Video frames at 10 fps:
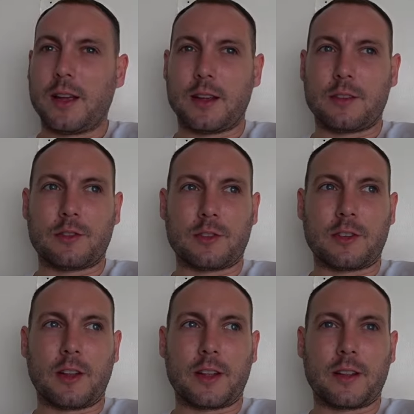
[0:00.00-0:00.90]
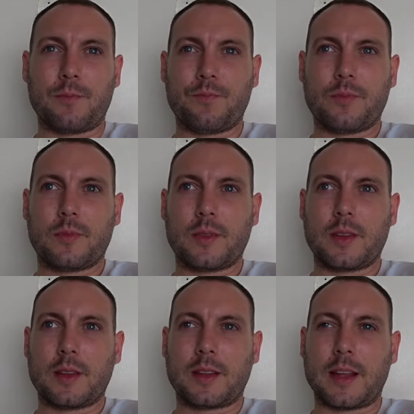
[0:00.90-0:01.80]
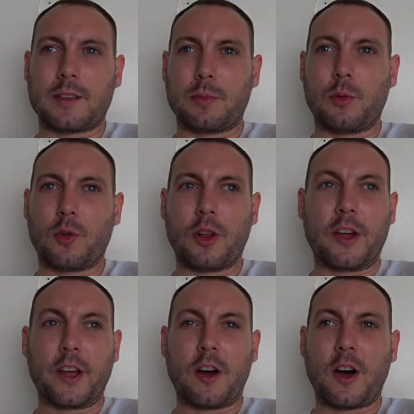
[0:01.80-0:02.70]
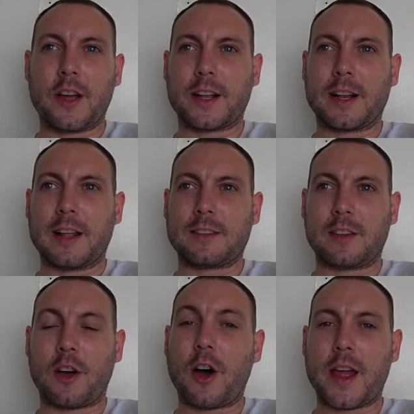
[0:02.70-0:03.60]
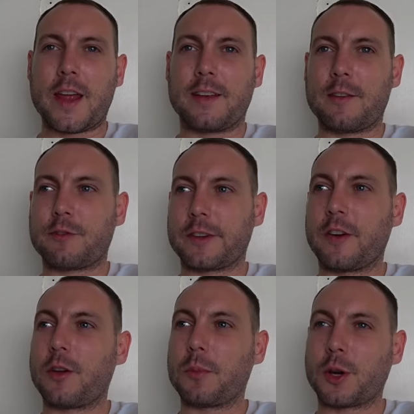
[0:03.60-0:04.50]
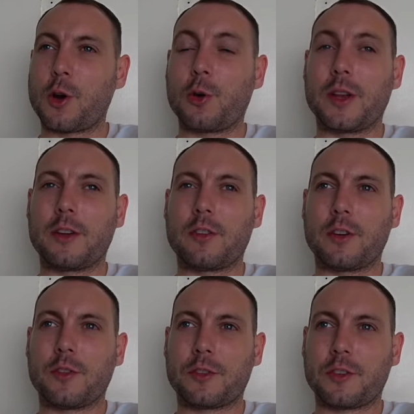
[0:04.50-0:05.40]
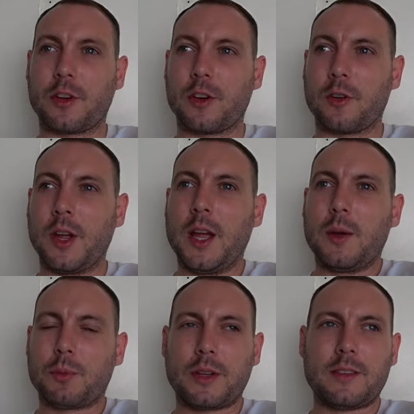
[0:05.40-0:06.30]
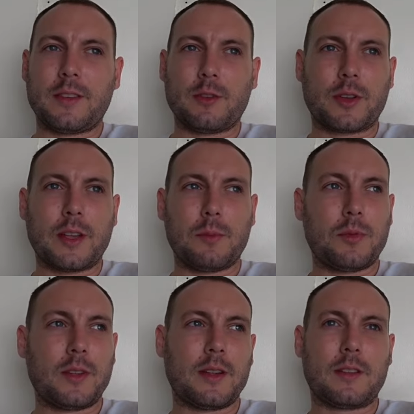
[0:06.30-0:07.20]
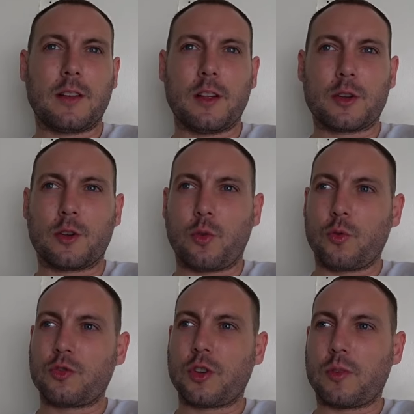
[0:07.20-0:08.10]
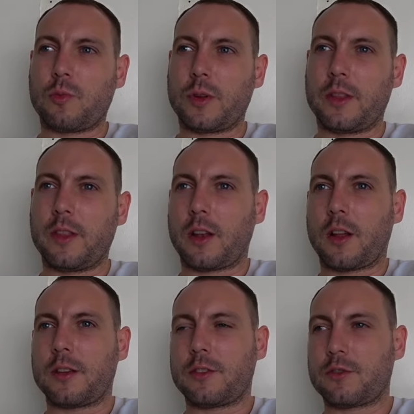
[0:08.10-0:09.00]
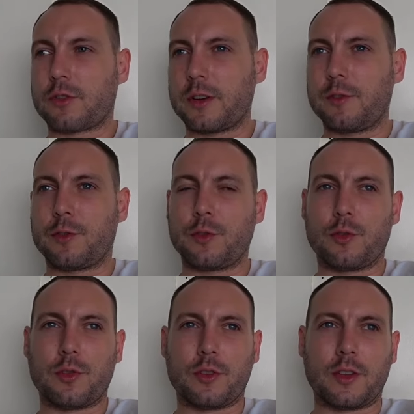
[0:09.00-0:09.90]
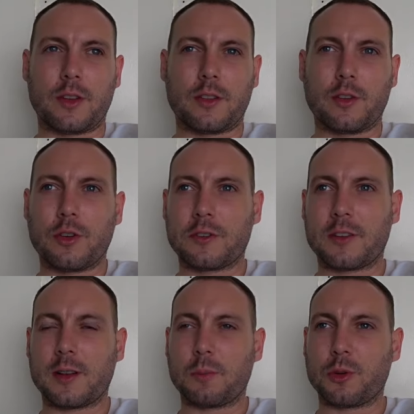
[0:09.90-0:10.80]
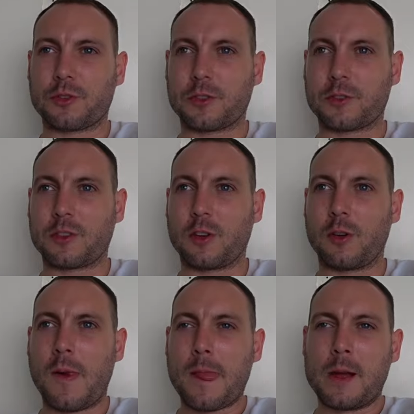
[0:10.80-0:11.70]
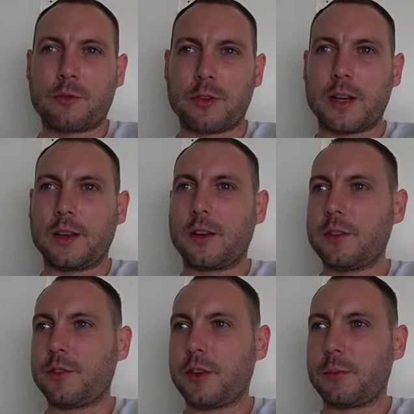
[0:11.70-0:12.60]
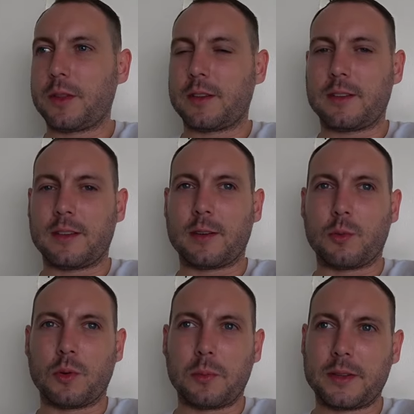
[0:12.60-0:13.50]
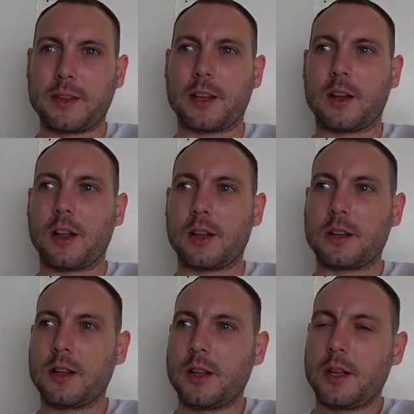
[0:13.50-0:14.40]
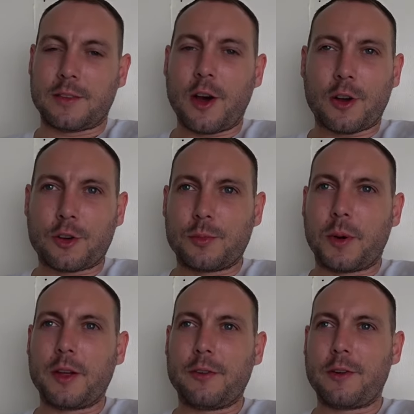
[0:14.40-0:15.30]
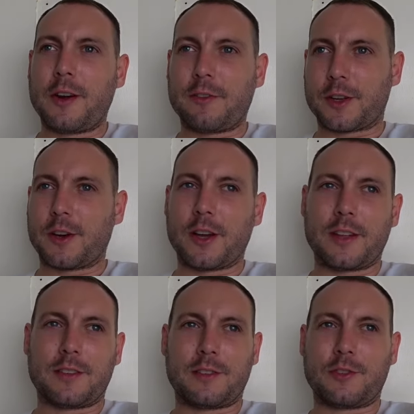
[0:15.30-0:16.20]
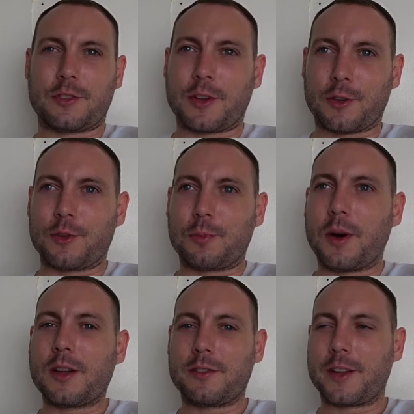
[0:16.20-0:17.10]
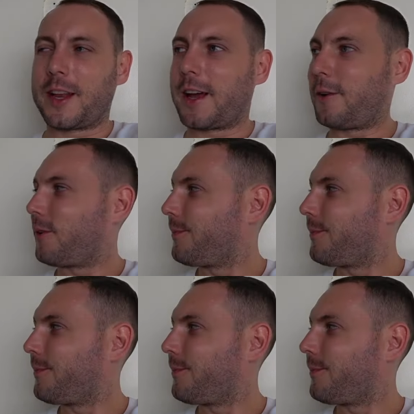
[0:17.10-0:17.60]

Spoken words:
It's just like, gets more like high class and high end every time I go near enough, so, but it still keeps its like culture with the like street food and the hustle and bustle, so really nice vibe in the city, we'll miss it a lot. It's not a goodbye forever, guys, just a goodbye for now.